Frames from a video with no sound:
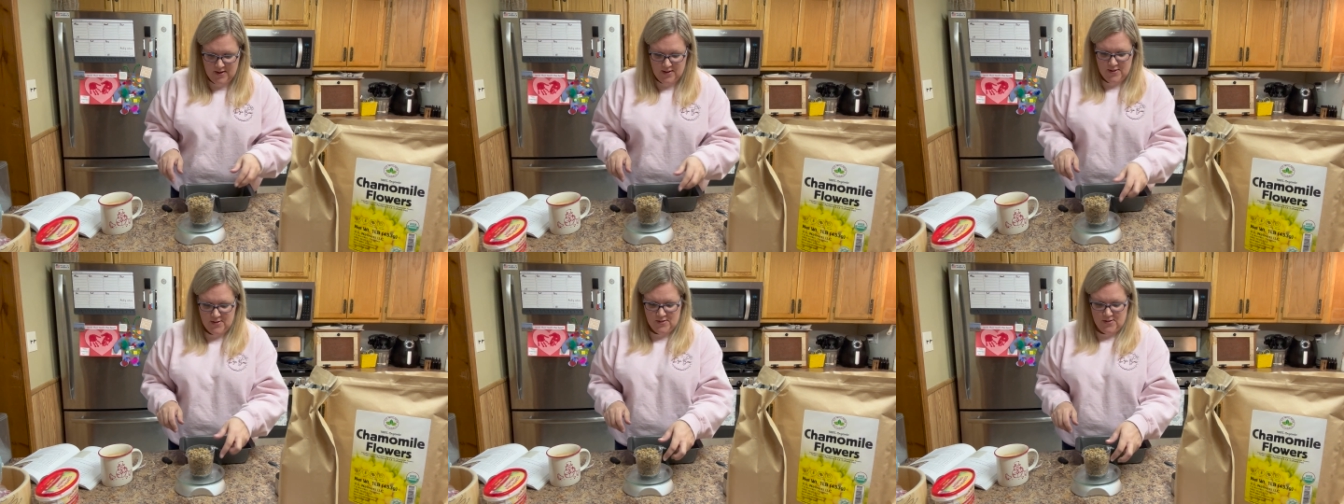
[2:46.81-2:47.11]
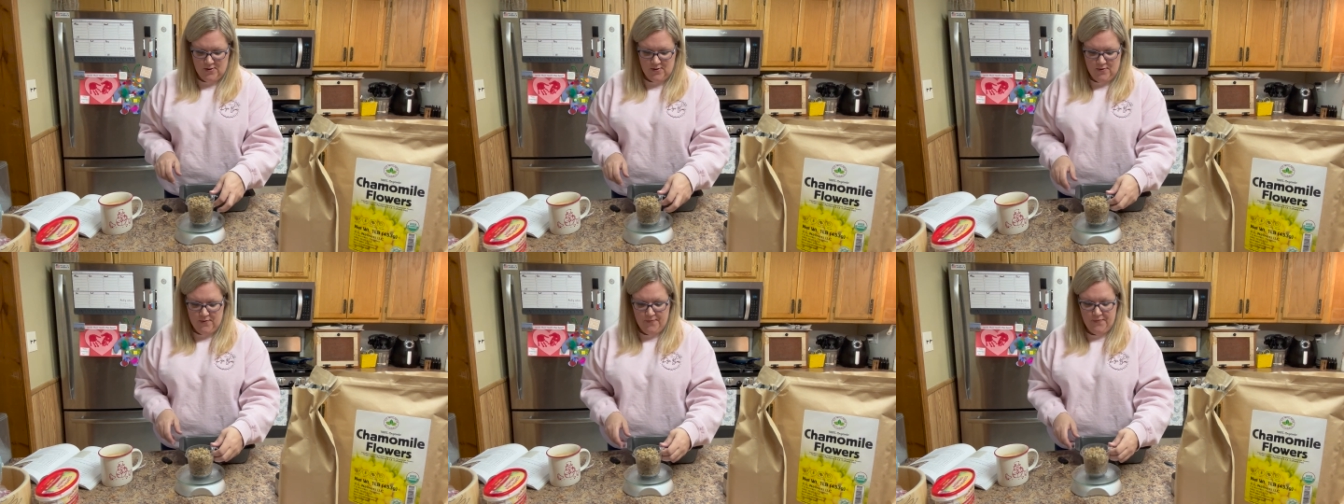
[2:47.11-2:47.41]

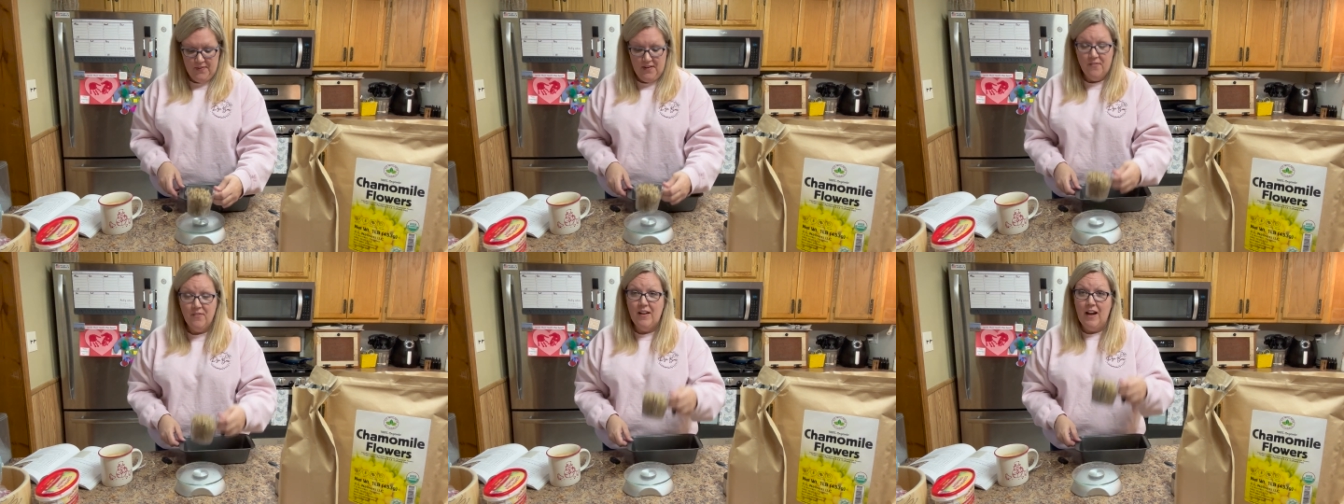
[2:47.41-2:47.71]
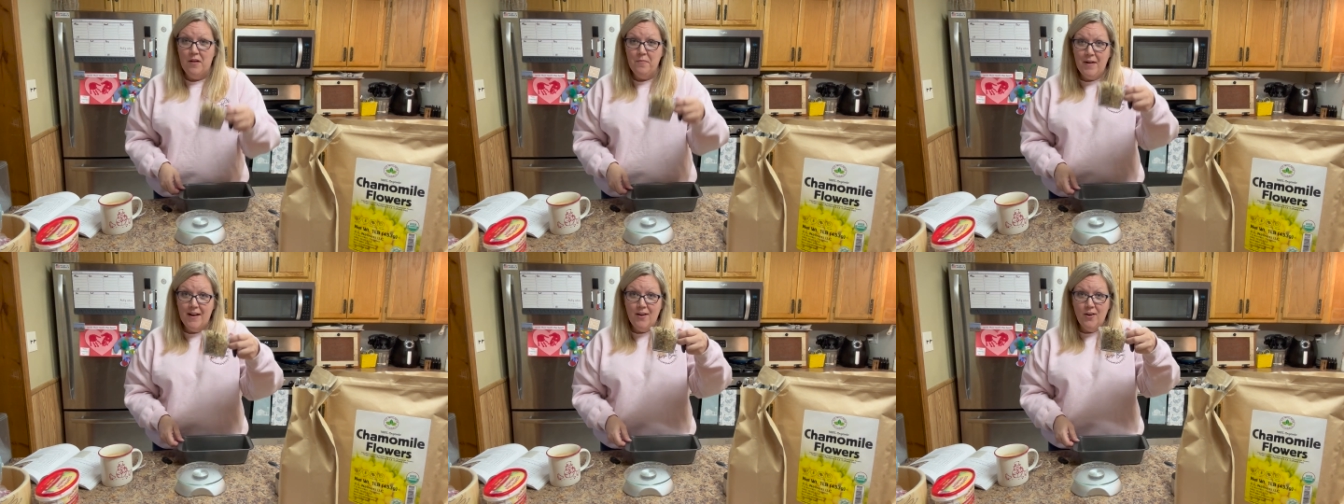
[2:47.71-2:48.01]
So
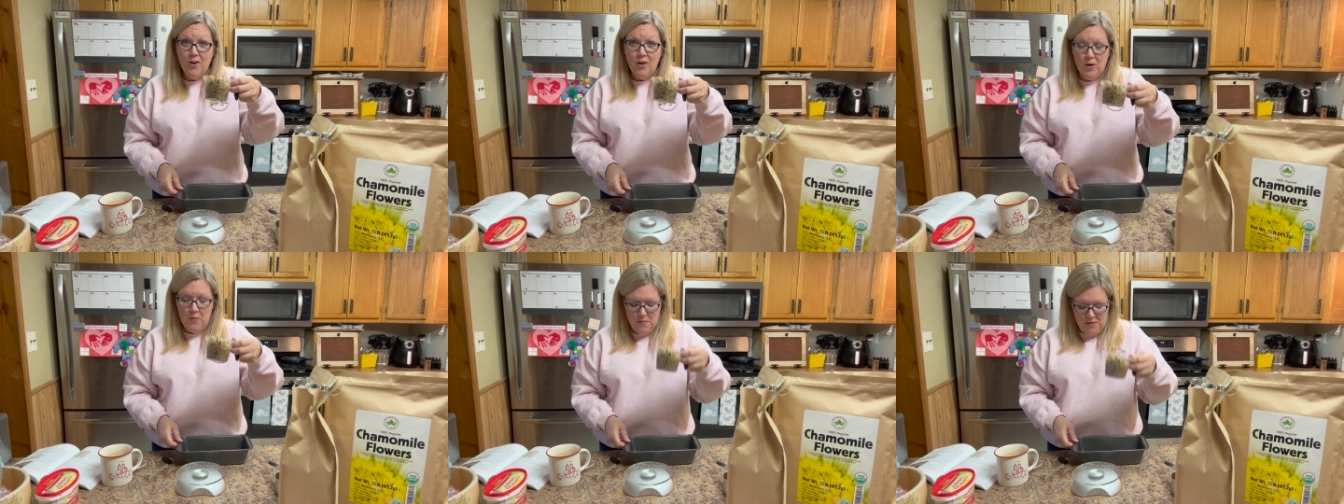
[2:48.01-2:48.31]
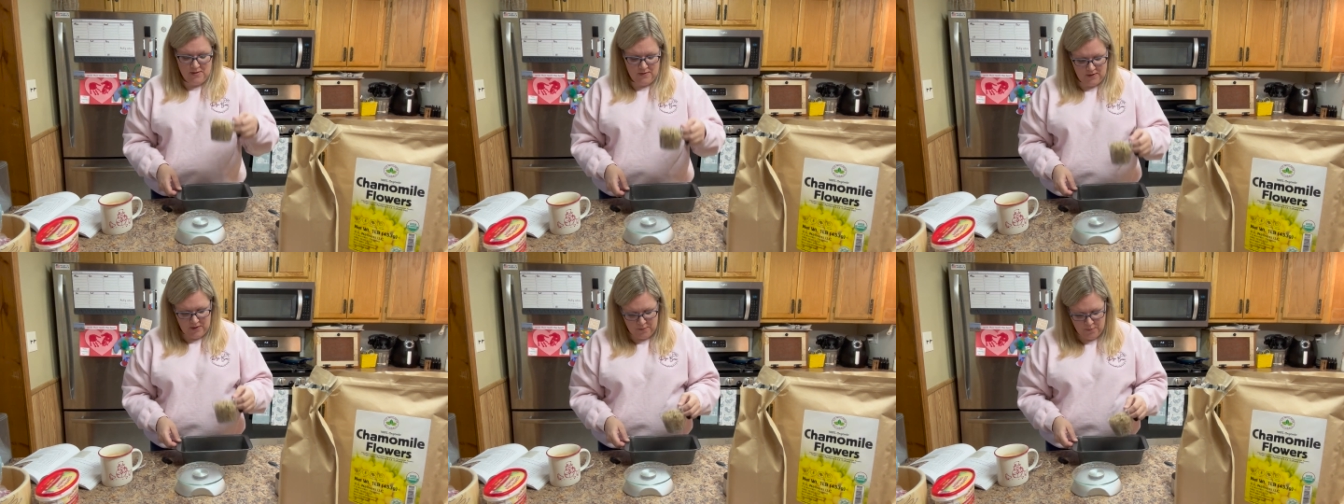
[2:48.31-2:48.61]
got my herbs,
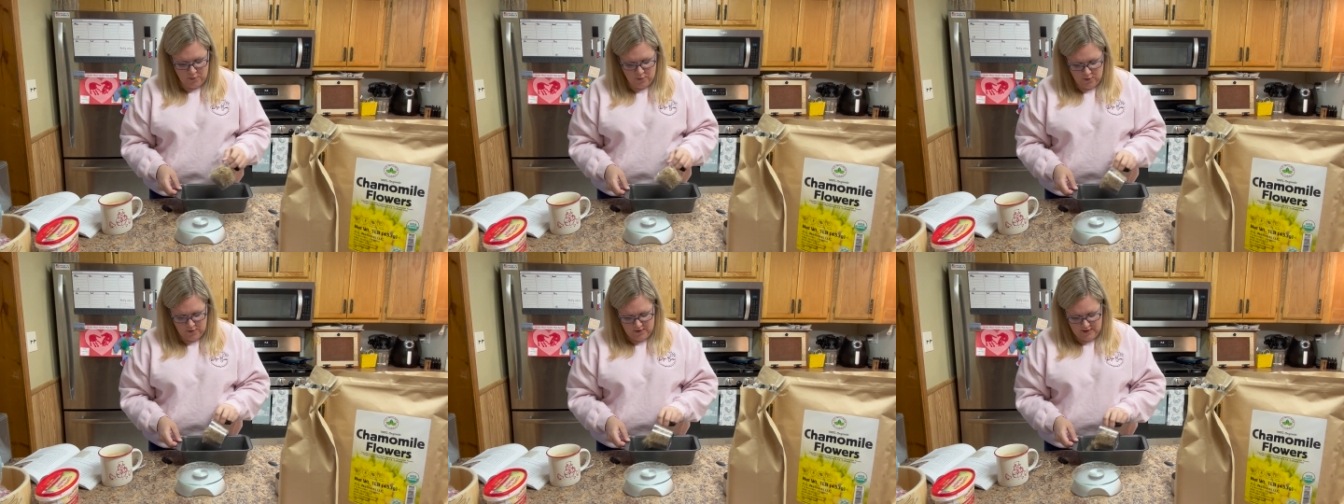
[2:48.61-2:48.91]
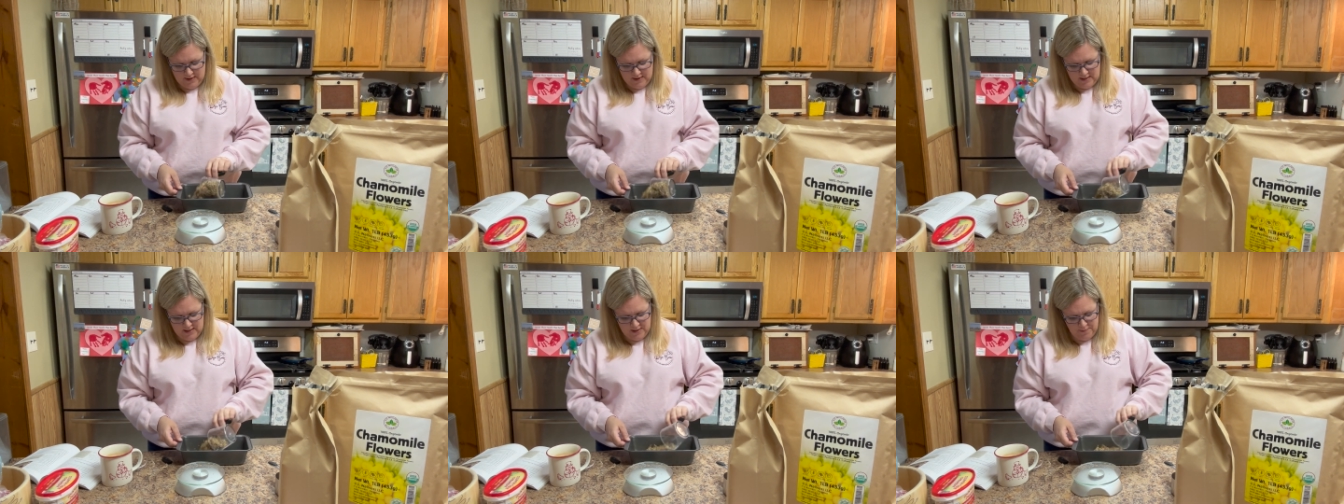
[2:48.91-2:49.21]
going to pour
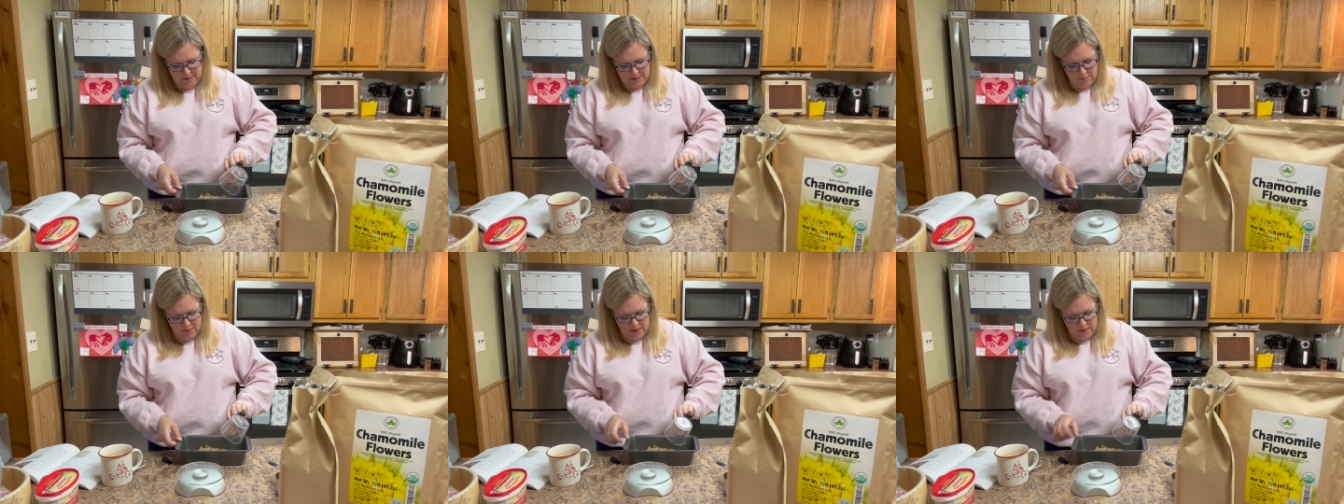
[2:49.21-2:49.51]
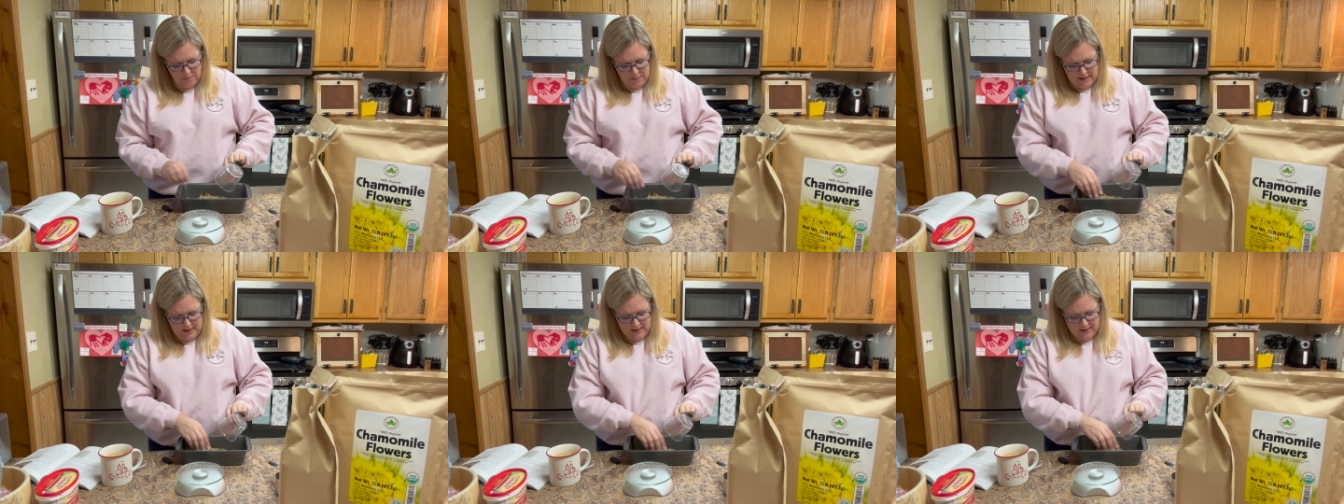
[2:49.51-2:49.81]
that into my bread
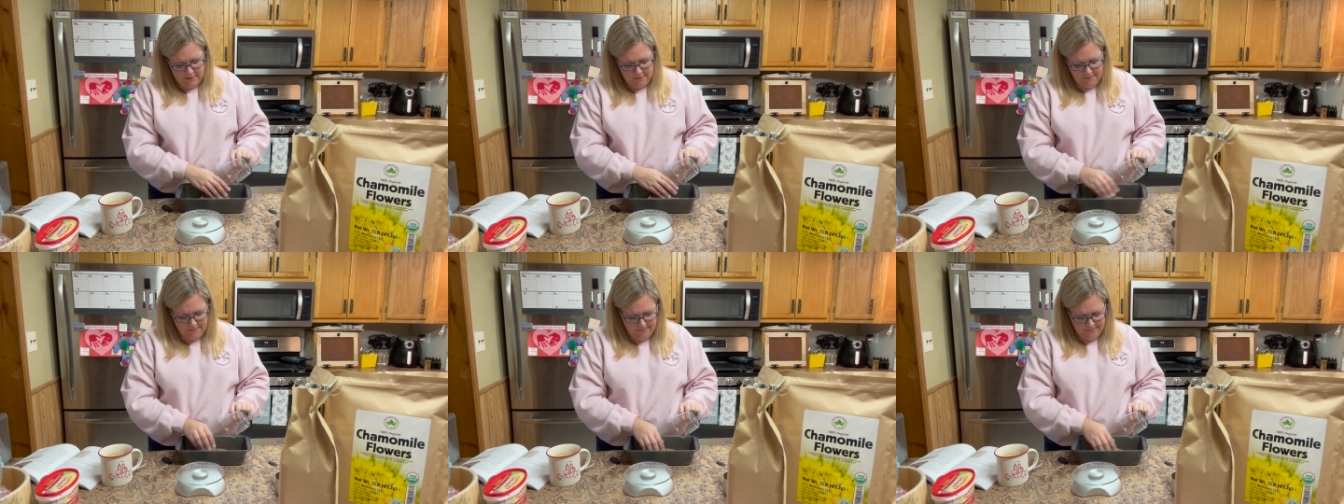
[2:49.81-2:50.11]
pan.